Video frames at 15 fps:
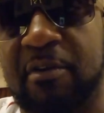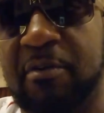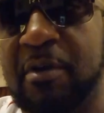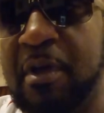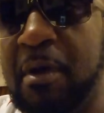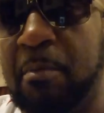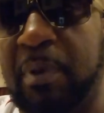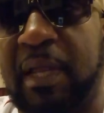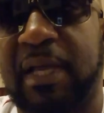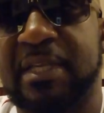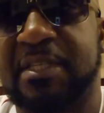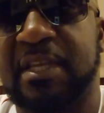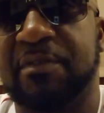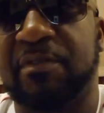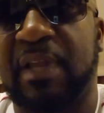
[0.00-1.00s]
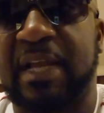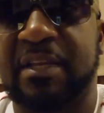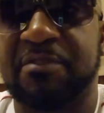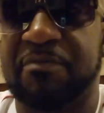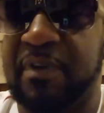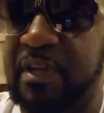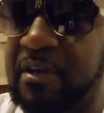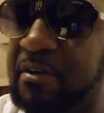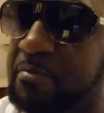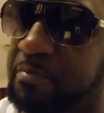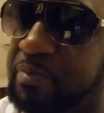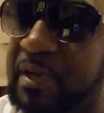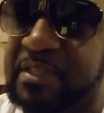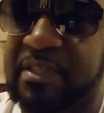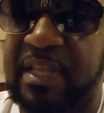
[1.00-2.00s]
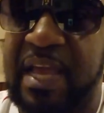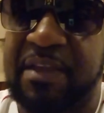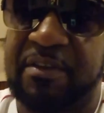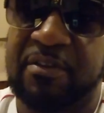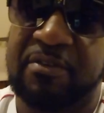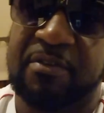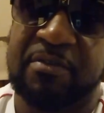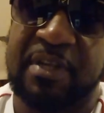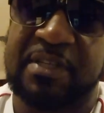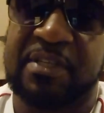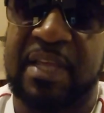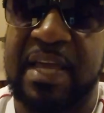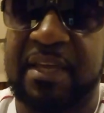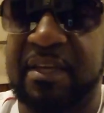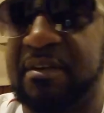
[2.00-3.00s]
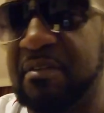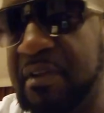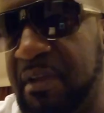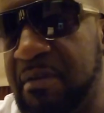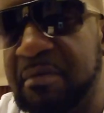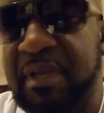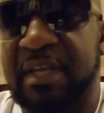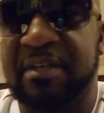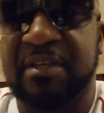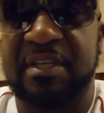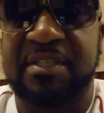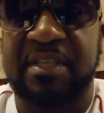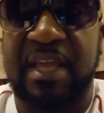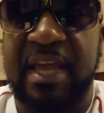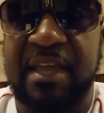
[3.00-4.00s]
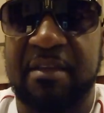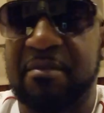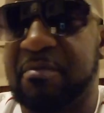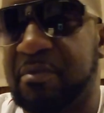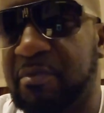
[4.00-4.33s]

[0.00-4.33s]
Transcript: know, but like I said, if you like this video, press like. If you dislike it, hit dislike.